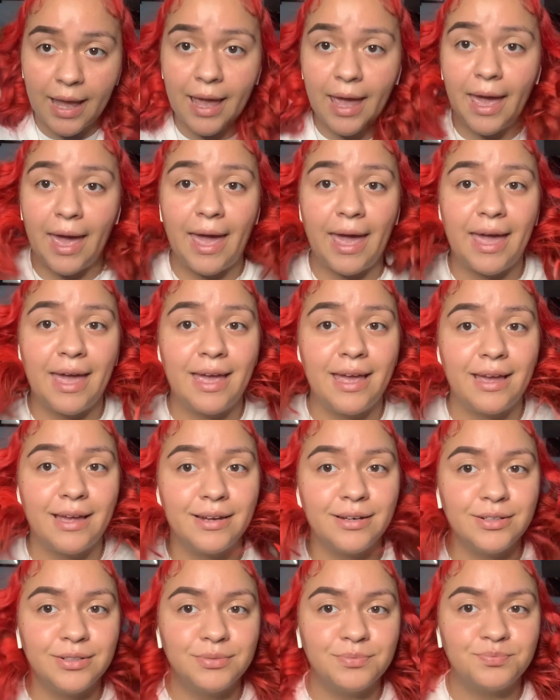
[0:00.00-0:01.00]
and
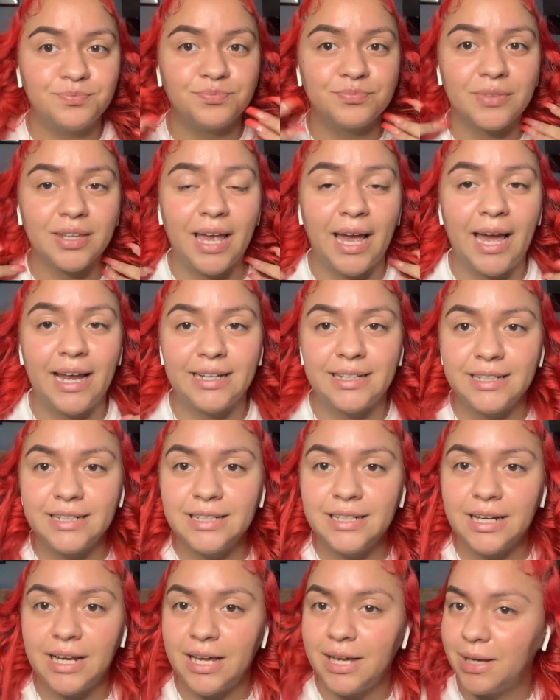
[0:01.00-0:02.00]
I
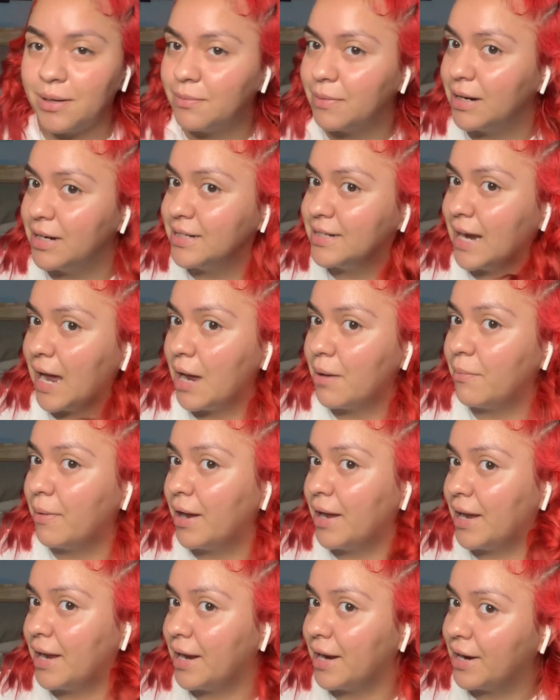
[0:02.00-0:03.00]
did dye my
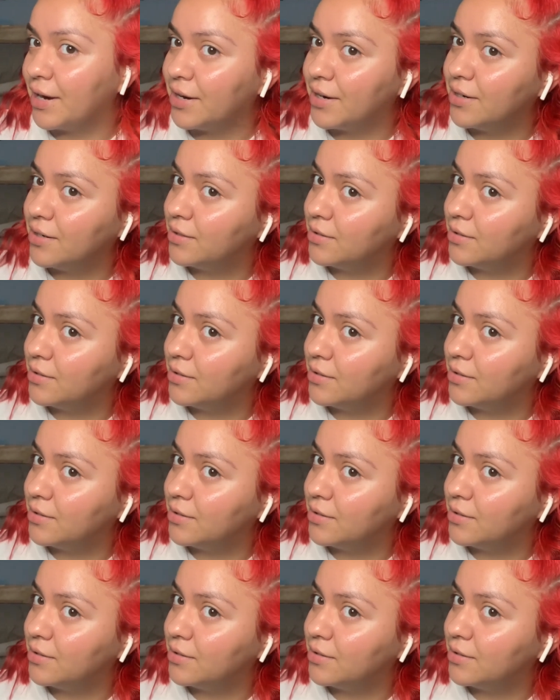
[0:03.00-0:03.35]
hair.